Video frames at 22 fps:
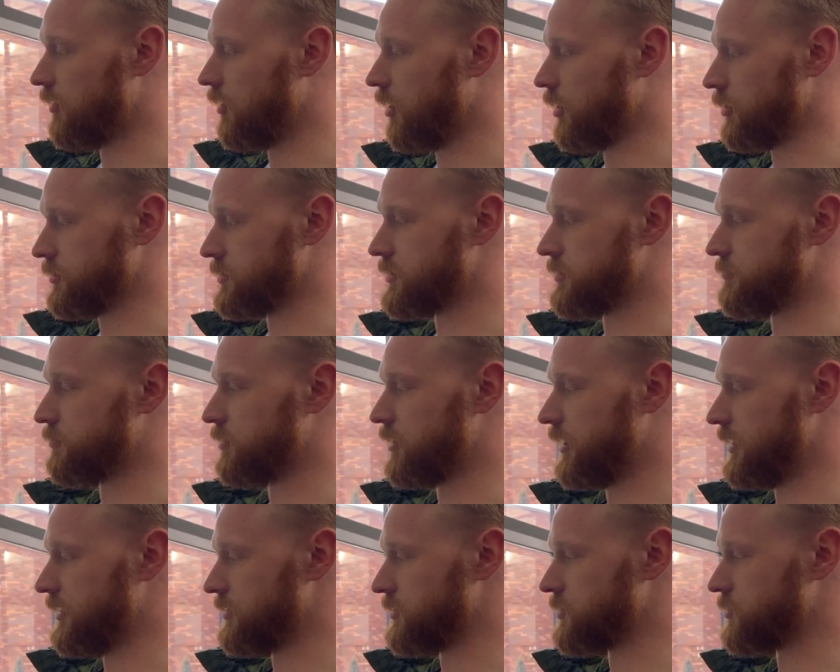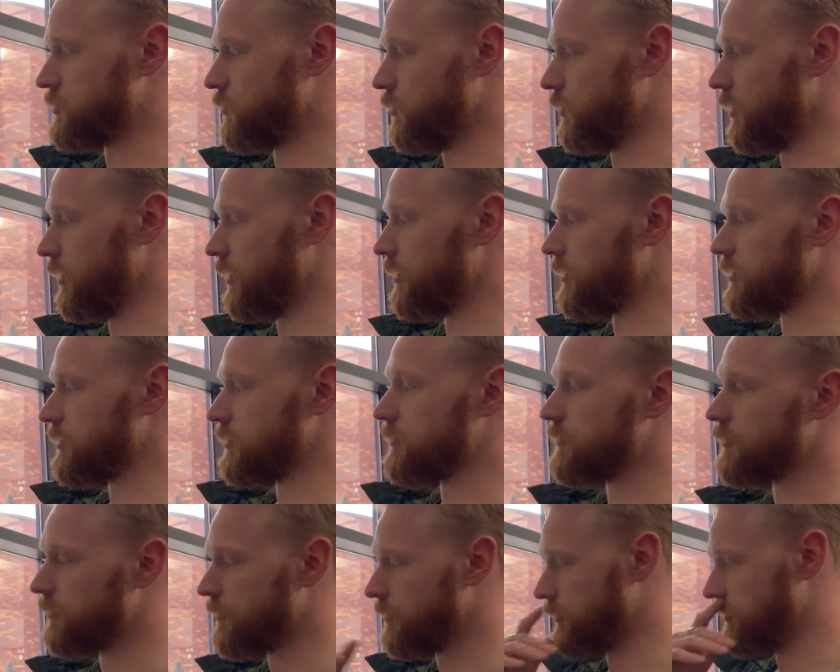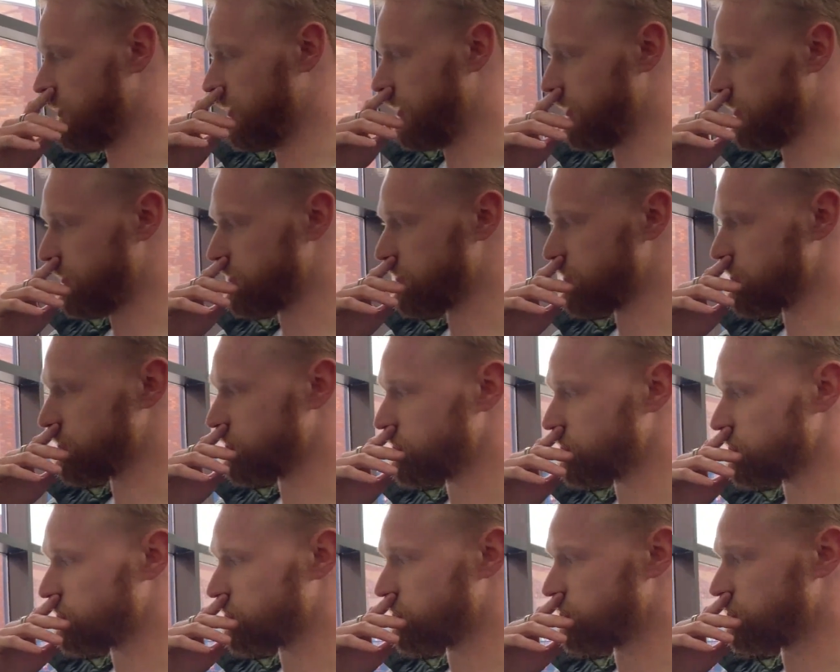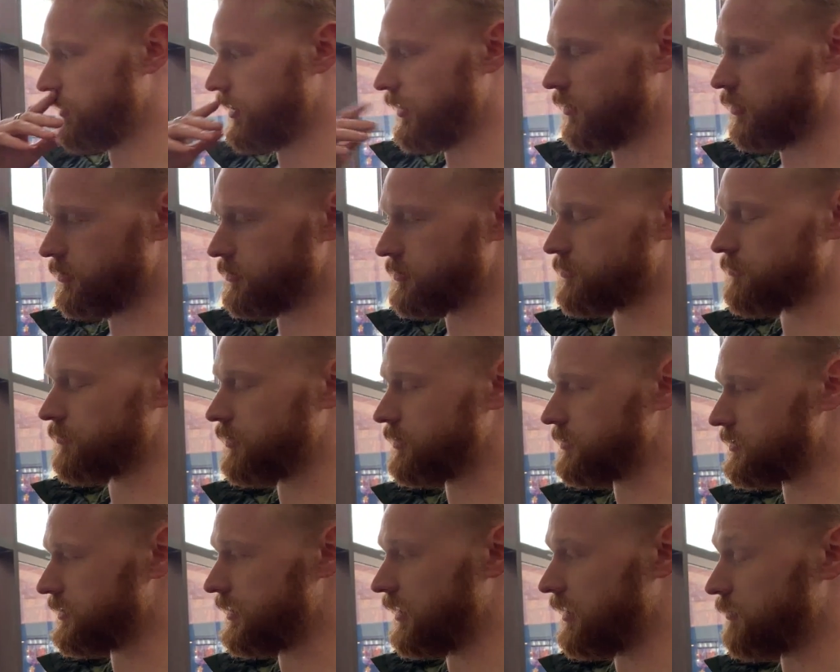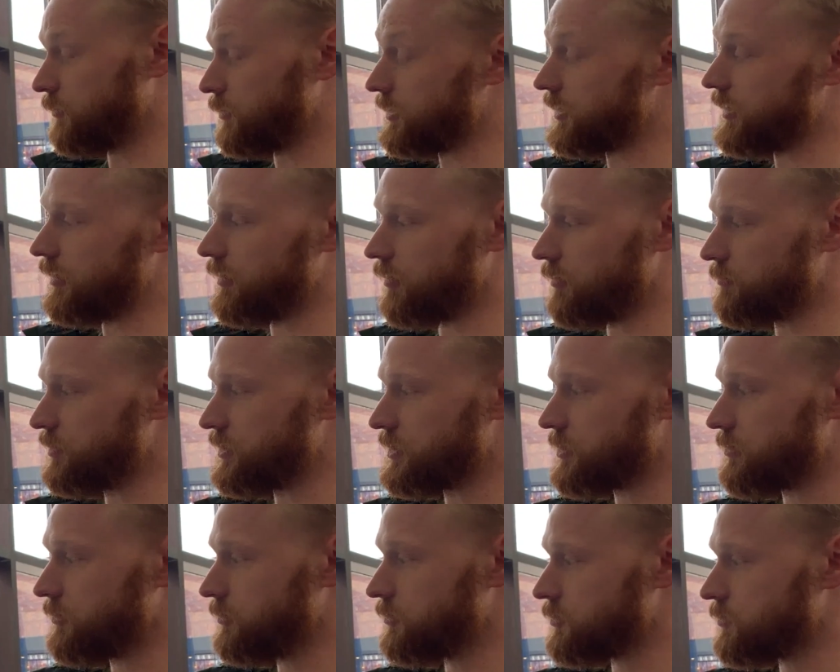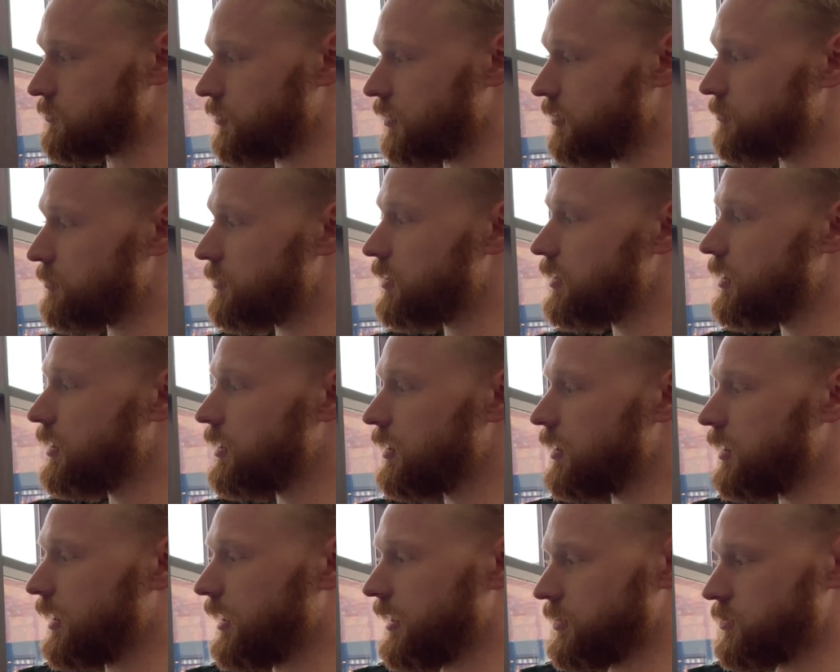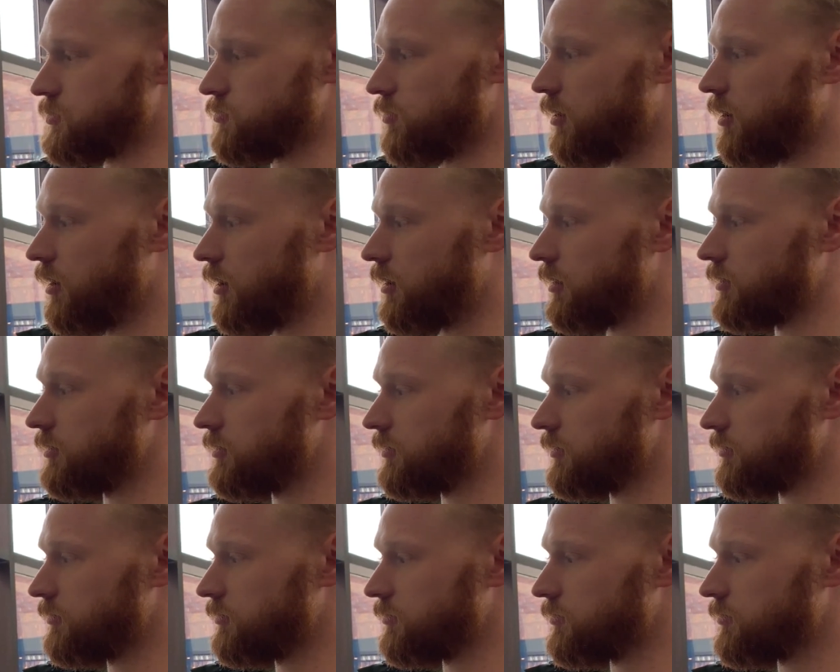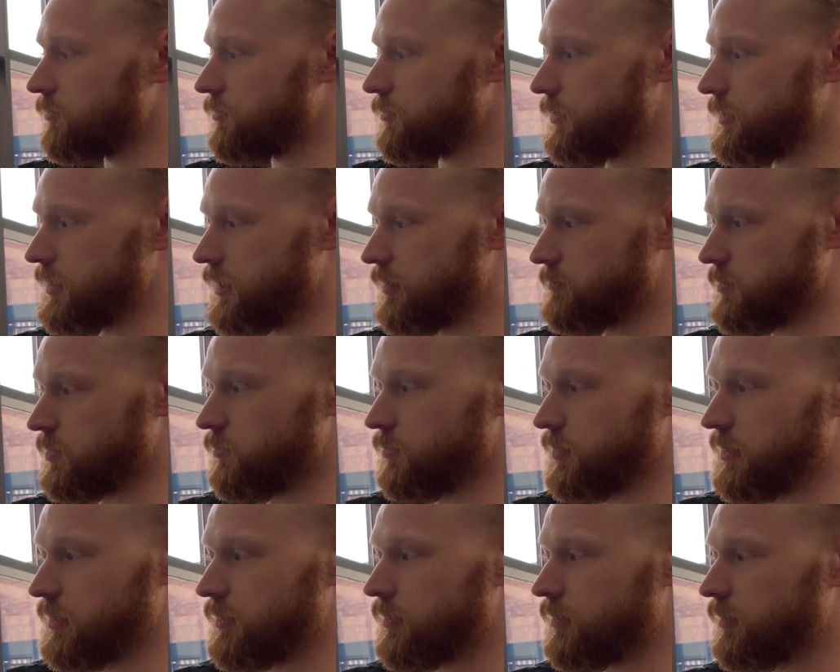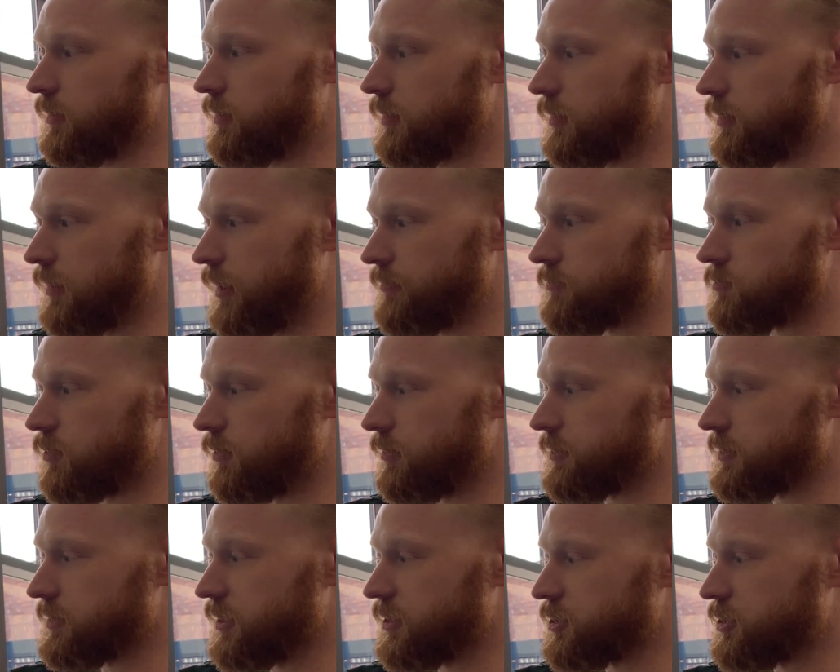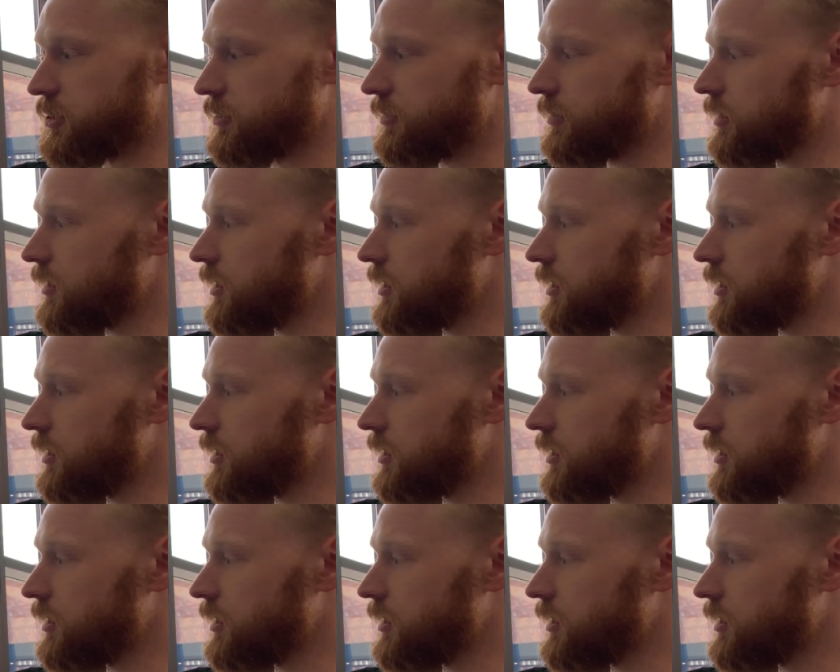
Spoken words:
art supply store that my artist friends and I would get our materials from and draw 3 times a week in a life drawing session.